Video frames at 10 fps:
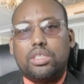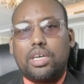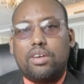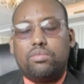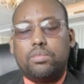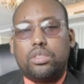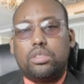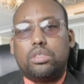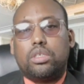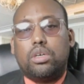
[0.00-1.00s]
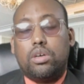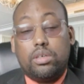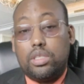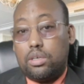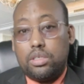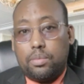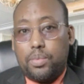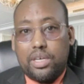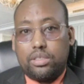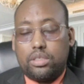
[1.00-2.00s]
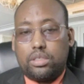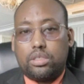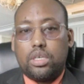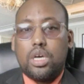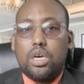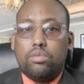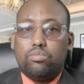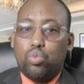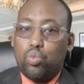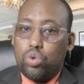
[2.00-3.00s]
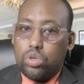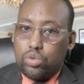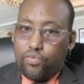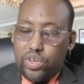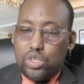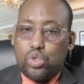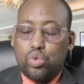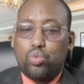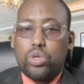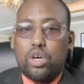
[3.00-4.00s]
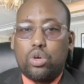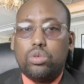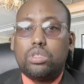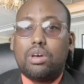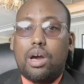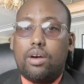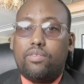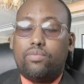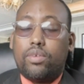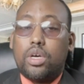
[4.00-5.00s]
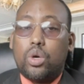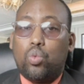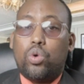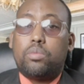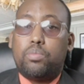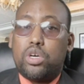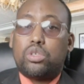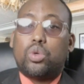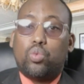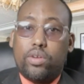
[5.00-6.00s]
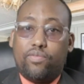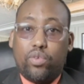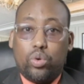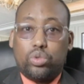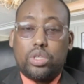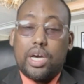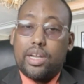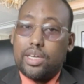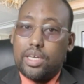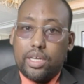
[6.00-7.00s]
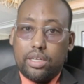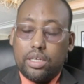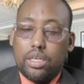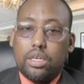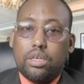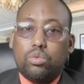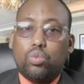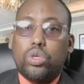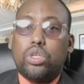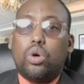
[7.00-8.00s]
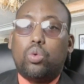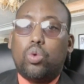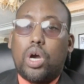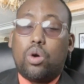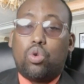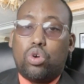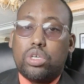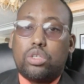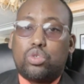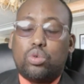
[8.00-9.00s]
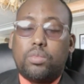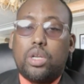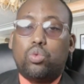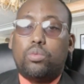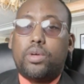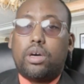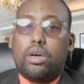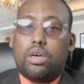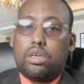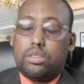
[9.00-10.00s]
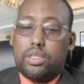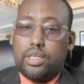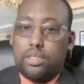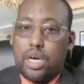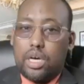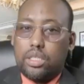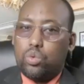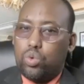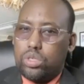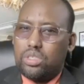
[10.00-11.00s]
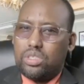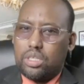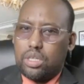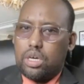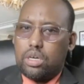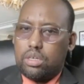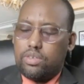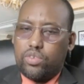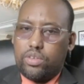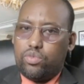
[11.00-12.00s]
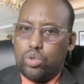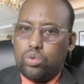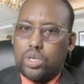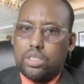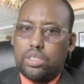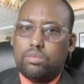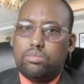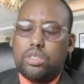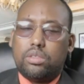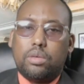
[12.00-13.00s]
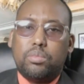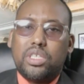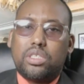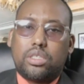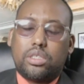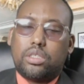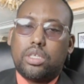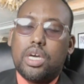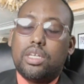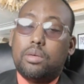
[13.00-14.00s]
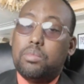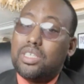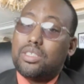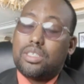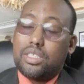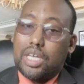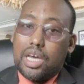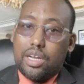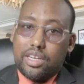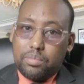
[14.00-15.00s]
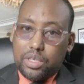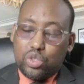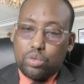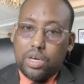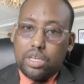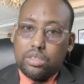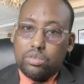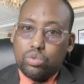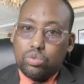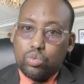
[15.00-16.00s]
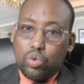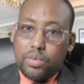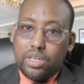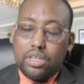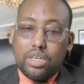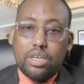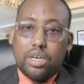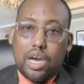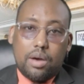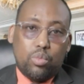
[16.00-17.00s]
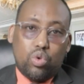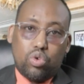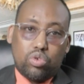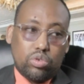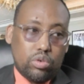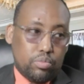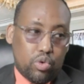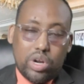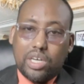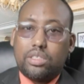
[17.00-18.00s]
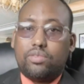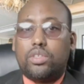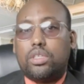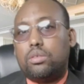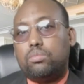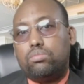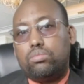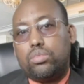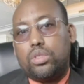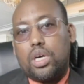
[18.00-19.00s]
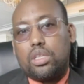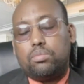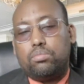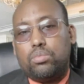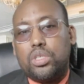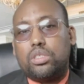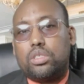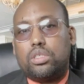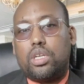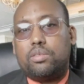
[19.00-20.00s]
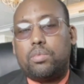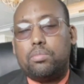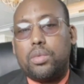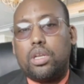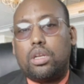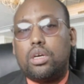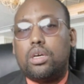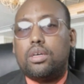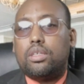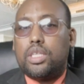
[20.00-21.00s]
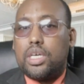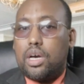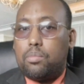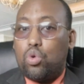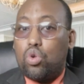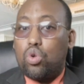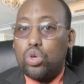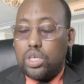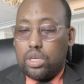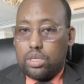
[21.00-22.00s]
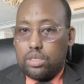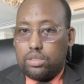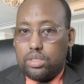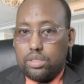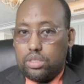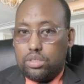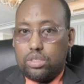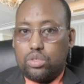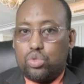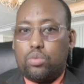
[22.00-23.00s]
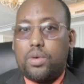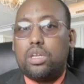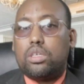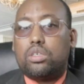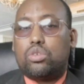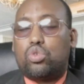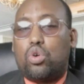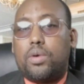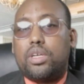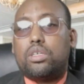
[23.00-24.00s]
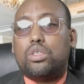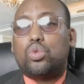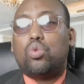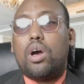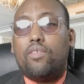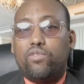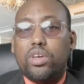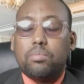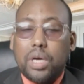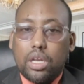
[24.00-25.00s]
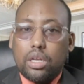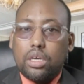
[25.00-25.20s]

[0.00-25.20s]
the government, in the parties. Very soon we are going to have one person, one vote. And again, we know how loyal Somali women are. They are the ones that are, even if you look at the ministries are led by Somali women, are more productive than the other ministers led by male. They are more loyal. The Somali commanders who are female,